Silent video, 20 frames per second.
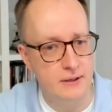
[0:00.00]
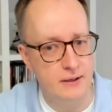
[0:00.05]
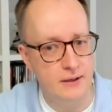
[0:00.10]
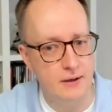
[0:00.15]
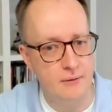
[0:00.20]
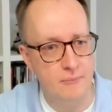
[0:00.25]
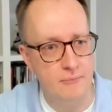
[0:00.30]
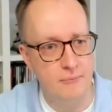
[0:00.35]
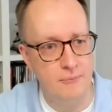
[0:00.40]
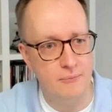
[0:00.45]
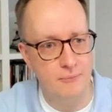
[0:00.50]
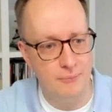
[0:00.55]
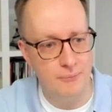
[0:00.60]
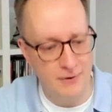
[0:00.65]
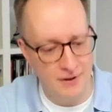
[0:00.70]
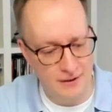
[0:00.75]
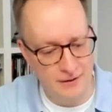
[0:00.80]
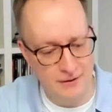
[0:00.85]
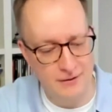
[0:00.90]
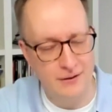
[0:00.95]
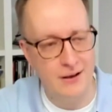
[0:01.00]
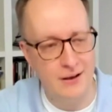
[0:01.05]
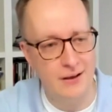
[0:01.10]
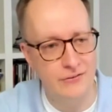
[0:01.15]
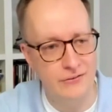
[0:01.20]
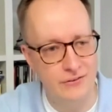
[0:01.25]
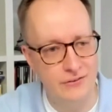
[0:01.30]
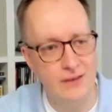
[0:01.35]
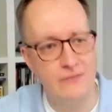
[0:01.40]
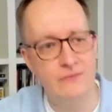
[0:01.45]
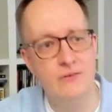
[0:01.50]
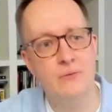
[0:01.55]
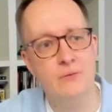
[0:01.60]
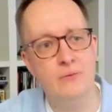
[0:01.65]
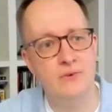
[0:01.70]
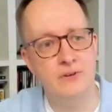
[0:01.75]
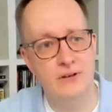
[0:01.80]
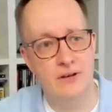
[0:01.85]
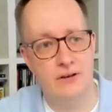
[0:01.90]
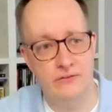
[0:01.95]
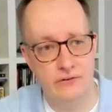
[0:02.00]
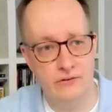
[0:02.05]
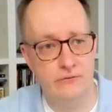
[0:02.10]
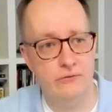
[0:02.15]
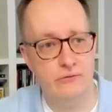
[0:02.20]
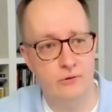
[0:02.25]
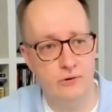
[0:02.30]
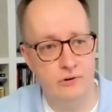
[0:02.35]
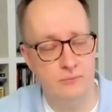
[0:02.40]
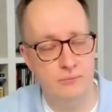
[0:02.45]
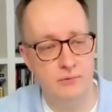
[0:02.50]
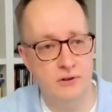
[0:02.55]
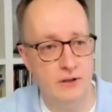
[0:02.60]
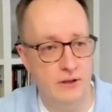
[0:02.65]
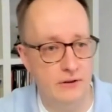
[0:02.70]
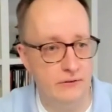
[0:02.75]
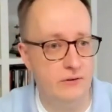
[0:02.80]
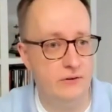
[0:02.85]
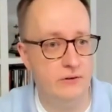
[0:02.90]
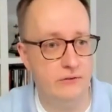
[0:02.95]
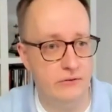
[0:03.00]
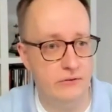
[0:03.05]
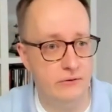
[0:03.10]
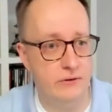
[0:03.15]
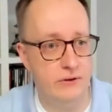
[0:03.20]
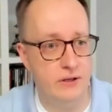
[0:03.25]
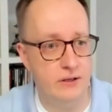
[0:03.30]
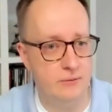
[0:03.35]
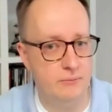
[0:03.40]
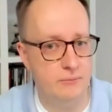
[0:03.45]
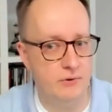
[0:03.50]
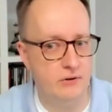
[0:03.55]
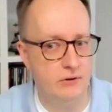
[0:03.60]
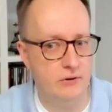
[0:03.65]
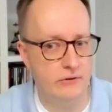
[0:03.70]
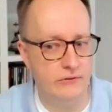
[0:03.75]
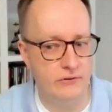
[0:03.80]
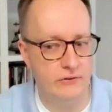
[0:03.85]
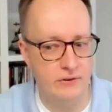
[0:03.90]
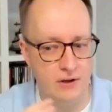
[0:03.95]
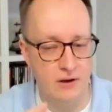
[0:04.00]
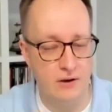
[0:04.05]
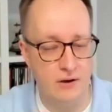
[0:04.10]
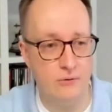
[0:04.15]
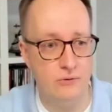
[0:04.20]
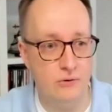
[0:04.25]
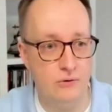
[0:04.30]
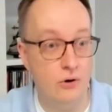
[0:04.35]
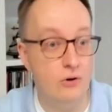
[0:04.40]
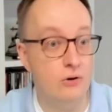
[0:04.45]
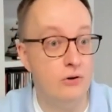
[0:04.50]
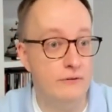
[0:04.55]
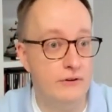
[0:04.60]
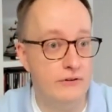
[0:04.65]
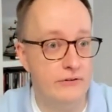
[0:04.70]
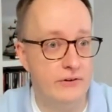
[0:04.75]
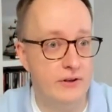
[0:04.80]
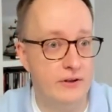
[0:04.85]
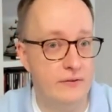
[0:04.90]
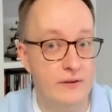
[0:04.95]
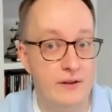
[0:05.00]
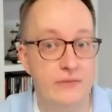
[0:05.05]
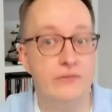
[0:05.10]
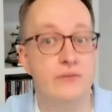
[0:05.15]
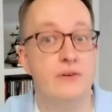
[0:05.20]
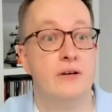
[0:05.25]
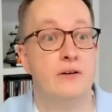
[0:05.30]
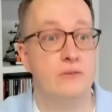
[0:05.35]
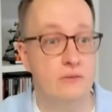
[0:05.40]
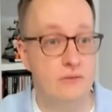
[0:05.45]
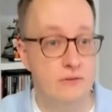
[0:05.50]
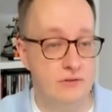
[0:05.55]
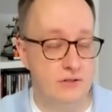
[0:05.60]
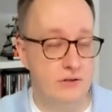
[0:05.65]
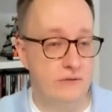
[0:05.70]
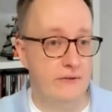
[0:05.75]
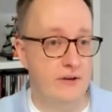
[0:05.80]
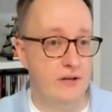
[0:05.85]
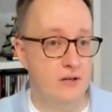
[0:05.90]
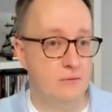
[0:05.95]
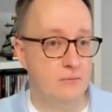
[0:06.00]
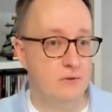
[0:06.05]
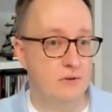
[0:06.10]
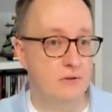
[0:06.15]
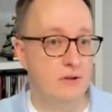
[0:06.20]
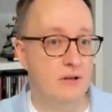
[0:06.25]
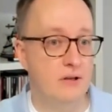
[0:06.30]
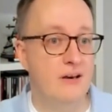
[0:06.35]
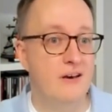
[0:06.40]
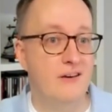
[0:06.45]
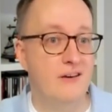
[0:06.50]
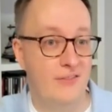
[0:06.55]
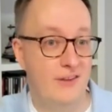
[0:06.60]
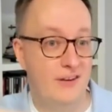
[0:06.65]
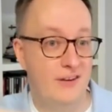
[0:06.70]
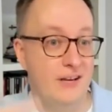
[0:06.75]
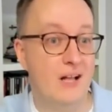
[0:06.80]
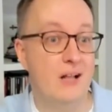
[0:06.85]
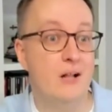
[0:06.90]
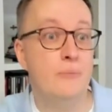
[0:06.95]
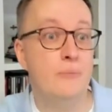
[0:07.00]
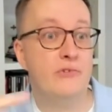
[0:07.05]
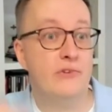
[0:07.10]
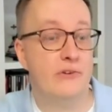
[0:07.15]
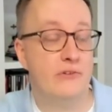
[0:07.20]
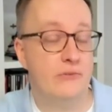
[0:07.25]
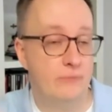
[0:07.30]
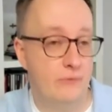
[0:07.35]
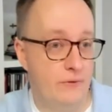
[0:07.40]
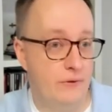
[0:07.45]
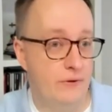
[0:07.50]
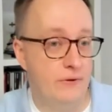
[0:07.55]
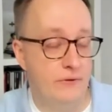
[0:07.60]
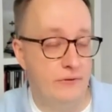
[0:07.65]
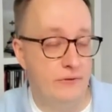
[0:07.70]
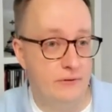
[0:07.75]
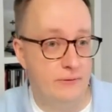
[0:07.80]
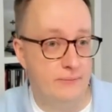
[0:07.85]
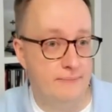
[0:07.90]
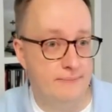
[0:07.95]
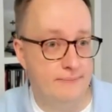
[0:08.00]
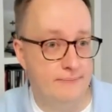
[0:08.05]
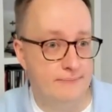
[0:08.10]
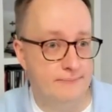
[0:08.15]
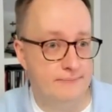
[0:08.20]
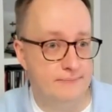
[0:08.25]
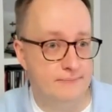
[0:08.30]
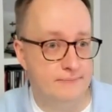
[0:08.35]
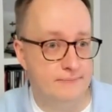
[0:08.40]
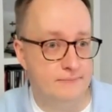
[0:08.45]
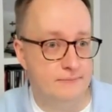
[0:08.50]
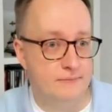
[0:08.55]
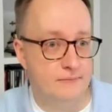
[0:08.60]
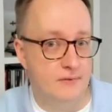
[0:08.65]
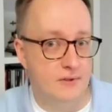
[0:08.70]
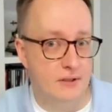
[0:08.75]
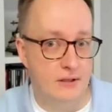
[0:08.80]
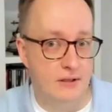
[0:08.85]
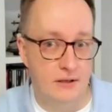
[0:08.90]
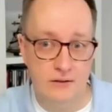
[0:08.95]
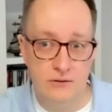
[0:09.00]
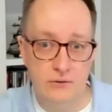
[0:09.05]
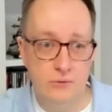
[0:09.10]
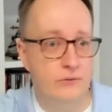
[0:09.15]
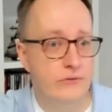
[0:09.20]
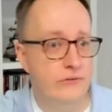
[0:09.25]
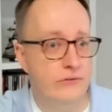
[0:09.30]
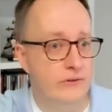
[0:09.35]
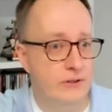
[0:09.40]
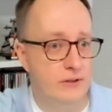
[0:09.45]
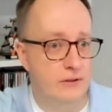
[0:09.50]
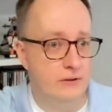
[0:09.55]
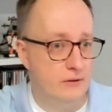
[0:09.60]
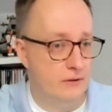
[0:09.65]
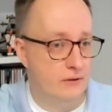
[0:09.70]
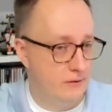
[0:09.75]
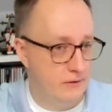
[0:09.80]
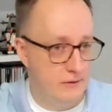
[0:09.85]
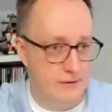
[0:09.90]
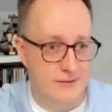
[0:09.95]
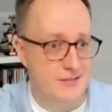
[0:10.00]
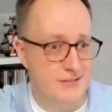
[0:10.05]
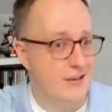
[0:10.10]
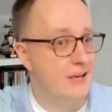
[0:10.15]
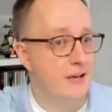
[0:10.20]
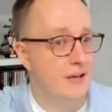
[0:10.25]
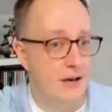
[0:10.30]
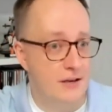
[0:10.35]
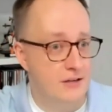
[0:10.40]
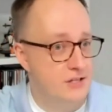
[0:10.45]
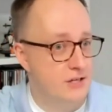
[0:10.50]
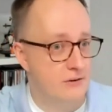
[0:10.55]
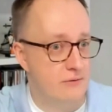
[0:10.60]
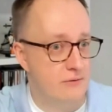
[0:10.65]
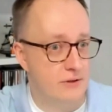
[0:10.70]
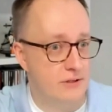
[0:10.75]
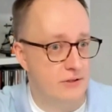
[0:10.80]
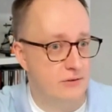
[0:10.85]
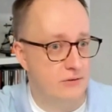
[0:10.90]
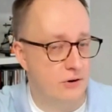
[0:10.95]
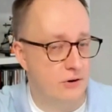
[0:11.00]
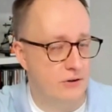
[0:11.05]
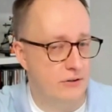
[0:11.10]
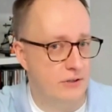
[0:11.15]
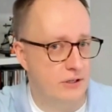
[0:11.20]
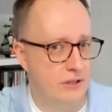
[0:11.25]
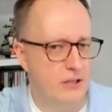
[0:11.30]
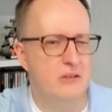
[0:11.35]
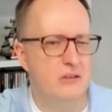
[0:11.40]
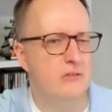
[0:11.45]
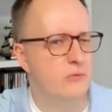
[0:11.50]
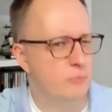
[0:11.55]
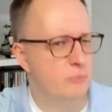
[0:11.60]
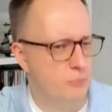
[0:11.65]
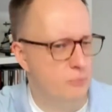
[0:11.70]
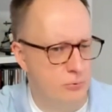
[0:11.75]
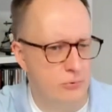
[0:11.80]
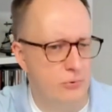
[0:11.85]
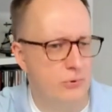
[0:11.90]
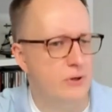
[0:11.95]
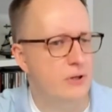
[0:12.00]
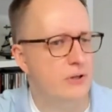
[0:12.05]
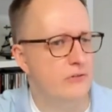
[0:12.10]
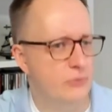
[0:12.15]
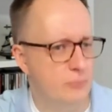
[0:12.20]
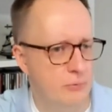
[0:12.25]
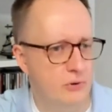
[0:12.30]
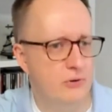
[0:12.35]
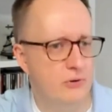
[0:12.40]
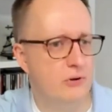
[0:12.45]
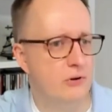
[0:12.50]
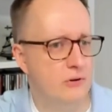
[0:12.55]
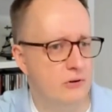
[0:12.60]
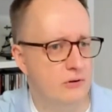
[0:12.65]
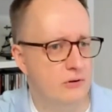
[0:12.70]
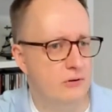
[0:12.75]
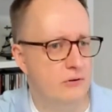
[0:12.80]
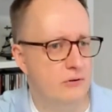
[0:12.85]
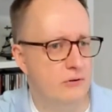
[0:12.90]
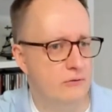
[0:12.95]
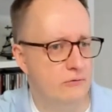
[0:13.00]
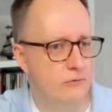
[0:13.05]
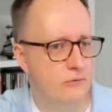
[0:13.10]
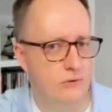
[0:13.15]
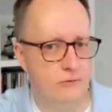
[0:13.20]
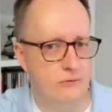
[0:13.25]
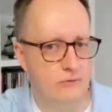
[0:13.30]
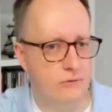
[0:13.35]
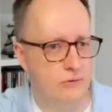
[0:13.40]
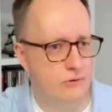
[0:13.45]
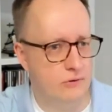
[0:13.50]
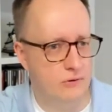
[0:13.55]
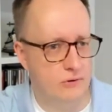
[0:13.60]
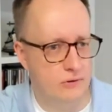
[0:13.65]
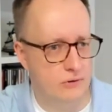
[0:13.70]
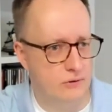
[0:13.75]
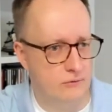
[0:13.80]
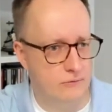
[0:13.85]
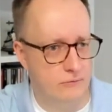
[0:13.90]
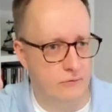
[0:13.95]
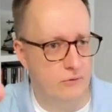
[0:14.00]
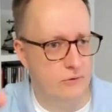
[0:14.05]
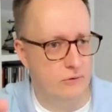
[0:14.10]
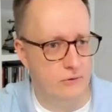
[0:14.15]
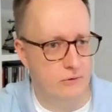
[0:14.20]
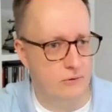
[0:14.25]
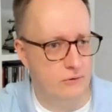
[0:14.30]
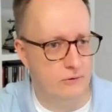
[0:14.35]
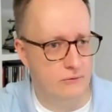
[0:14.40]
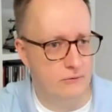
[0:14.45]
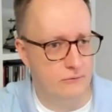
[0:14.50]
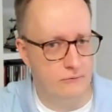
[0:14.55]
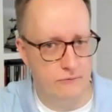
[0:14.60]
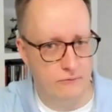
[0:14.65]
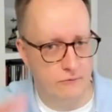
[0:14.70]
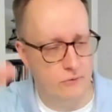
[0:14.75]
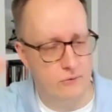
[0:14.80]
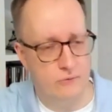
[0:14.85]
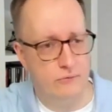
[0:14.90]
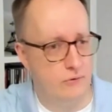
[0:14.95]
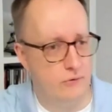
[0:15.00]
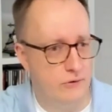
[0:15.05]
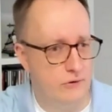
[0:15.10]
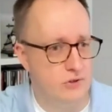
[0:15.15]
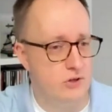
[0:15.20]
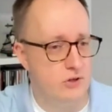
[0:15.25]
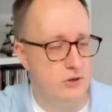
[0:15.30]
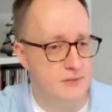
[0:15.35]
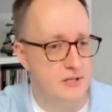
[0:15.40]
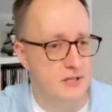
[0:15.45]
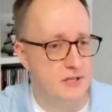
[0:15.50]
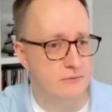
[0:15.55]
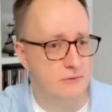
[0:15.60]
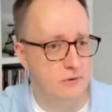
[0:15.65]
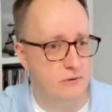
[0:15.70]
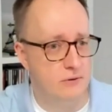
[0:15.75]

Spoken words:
but it has never been as affordable as it is today, because now all of a sudden there's technology available that helps us with this. And you could see it's AI generated content, and it's pretty spot on for the jobs that we